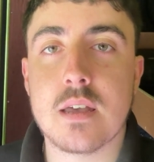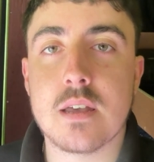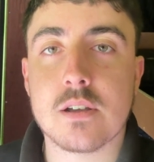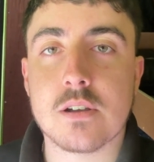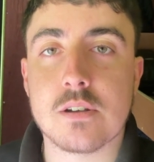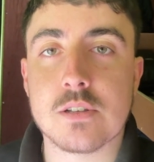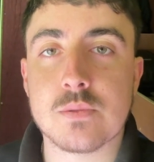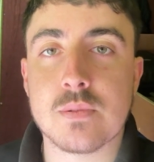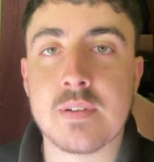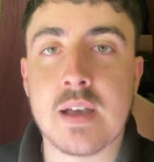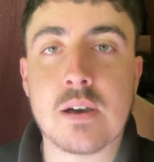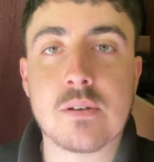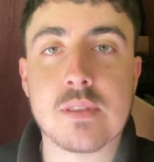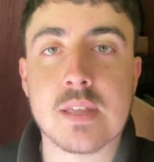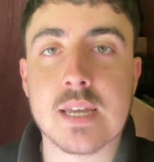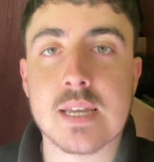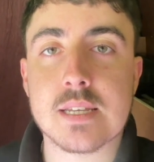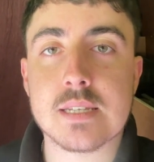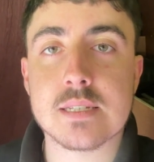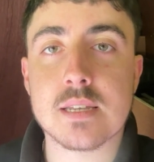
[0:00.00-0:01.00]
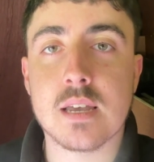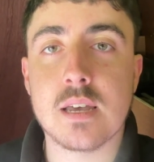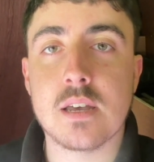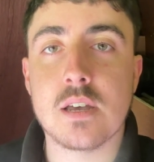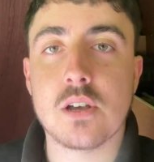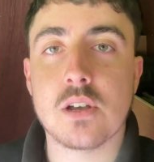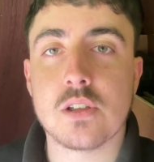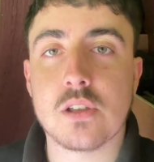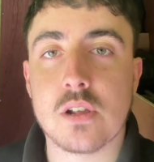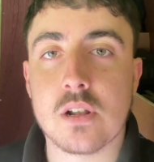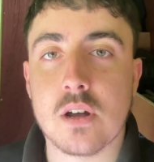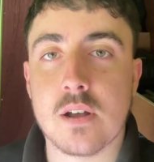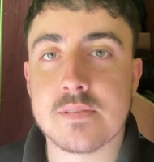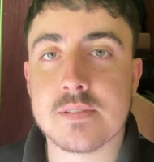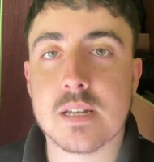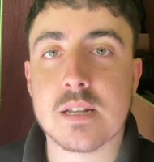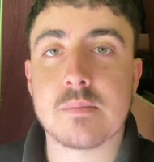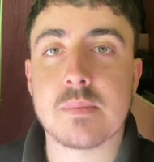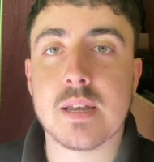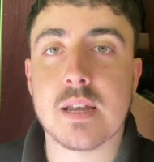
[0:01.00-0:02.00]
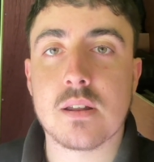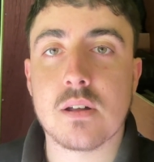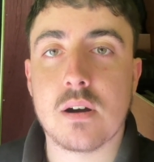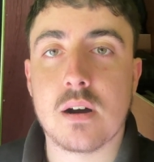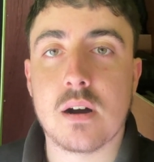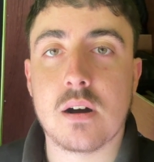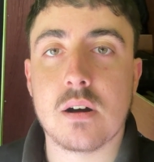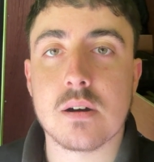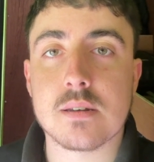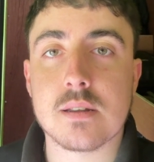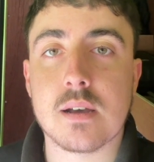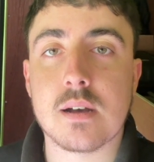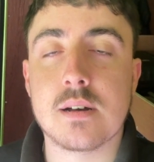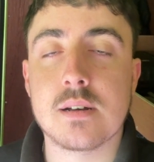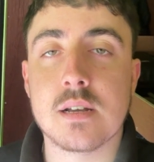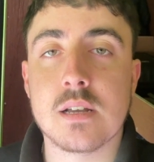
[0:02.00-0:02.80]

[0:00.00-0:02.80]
because without these, your life's going to be a lot harder.